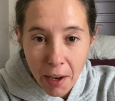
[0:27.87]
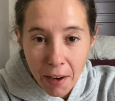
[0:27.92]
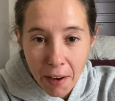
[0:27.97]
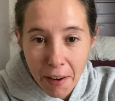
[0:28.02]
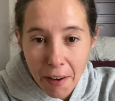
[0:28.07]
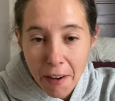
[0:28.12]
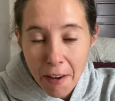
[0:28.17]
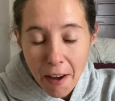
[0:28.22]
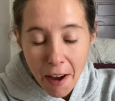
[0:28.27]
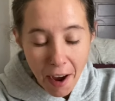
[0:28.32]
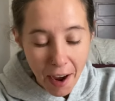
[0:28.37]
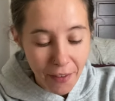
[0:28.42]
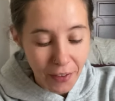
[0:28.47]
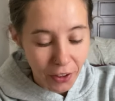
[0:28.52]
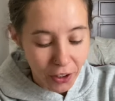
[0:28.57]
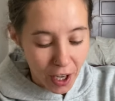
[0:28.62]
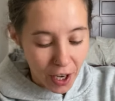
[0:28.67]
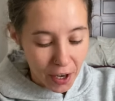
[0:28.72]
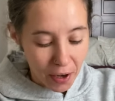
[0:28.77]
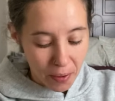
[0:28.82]
i have a
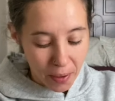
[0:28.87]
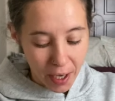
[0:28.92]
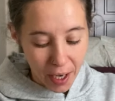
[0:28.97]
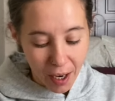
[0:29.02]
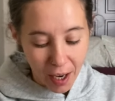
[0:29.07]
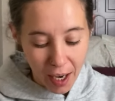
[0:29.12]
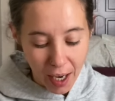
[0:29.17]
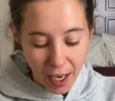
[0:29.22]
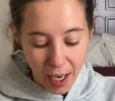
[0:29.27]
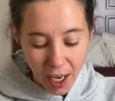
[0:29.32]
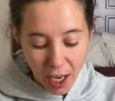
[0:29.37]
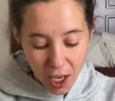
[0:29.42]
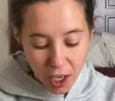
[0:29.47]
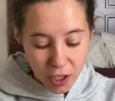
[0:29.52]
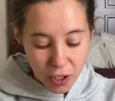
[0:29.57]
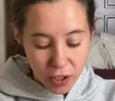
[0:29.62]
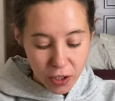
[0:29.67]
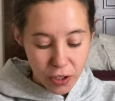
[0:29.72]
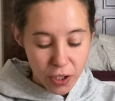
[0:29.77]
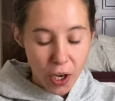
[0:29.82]
lot going on
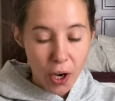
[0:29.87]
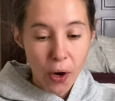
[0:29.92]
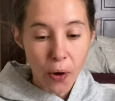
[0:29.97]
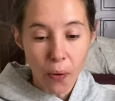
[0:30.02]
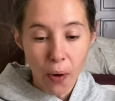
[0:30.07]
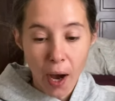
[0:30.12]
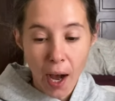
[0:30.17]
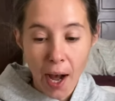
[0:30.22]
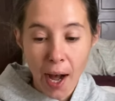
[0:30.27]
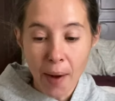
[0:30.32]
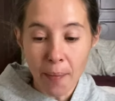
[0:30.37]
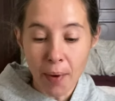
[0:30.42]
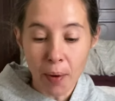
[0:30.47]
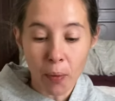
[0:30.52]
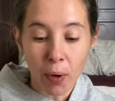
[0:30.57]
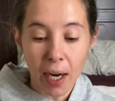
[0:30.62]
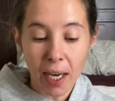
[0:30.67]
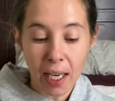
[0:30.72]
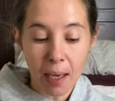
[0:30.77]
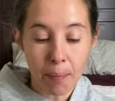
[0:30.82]
so um, i
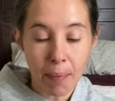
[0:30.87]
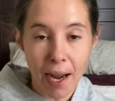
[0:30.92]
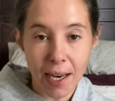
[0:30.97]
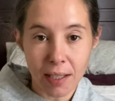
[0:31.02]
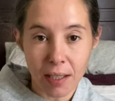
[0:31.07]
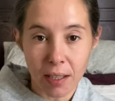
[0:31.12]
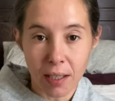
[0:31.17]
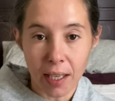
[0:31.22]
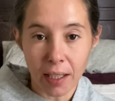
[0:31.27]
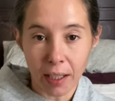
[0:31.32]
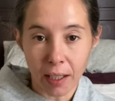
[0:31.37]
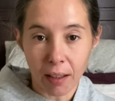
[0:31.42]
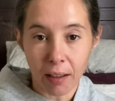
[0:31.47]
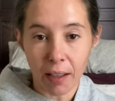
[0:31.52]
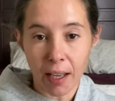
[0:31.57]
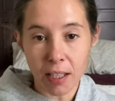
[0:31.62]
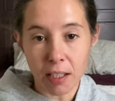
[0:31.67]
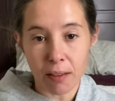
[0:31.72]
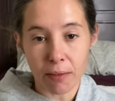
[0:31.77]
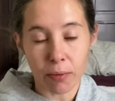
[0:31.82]
want to get back to the daily
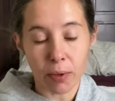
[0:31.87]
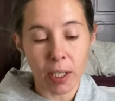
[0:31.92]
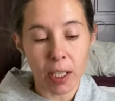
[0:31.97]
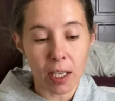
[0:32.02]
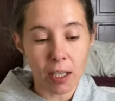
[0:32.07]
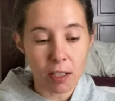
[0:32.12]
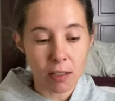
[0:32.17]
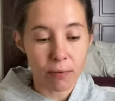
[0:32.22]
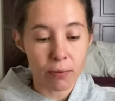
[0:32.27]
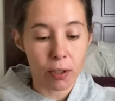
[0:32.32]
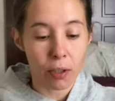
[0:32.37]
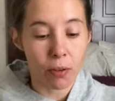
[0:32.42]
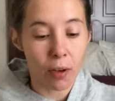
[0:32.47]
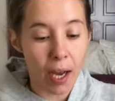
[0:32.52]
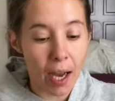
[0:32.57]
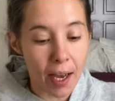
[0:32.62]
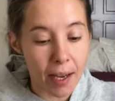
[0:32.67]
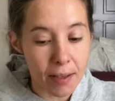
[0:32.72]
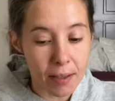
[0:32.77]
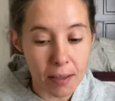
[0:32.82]
collective readings for you
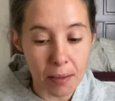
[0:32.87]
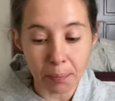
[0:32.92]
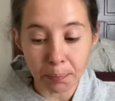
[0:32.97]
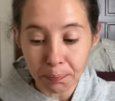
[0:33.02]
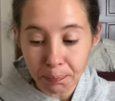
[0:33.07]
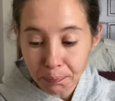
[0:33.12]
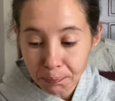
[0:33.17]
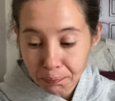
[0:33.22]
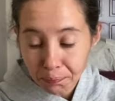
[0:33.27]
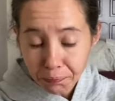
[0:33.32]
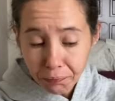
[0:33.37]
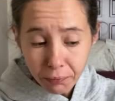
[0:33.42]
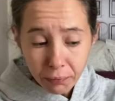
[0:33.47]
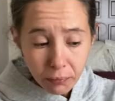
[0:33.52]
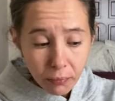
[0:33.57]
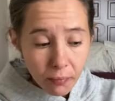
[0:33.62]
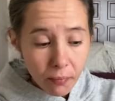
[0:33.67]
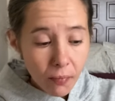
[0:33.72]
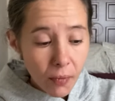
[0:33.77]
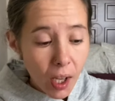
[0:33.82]
guys
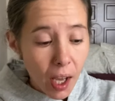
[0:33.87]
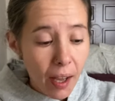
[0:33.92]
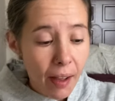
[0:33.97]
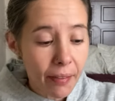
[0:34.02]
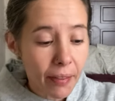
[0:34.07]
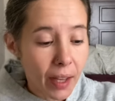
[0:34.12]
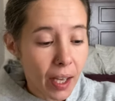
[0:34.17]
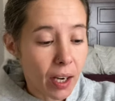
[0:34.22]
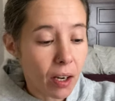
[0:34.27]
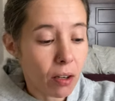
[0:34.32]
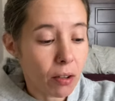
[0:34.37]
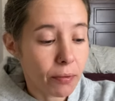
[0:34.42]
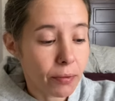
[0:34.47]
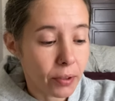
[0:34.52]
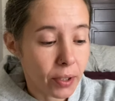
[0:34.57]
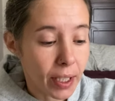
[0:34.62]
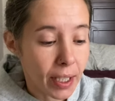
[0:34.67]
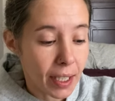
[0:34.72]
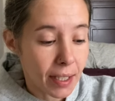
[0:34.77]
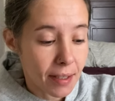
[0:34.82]
and then
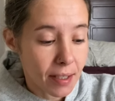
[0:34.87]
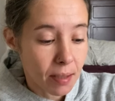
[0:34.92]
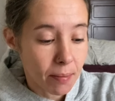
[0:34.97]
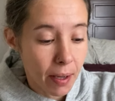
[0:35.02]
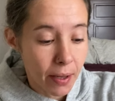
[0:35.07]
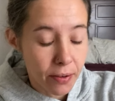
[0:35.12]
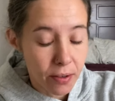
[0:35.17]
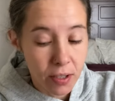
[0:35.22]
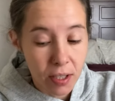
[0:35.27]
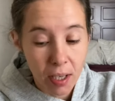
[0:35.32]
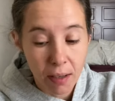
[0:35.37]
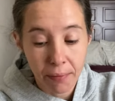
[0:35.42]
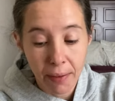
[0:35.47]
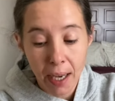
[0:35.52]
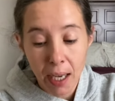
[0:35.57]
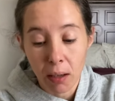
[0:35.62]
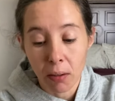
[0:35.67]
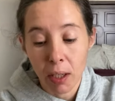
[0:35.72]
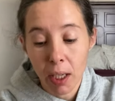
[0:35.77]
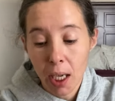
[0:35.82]
hopefully get some other stuff
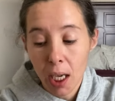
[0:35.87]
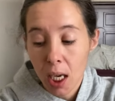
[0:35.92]
out.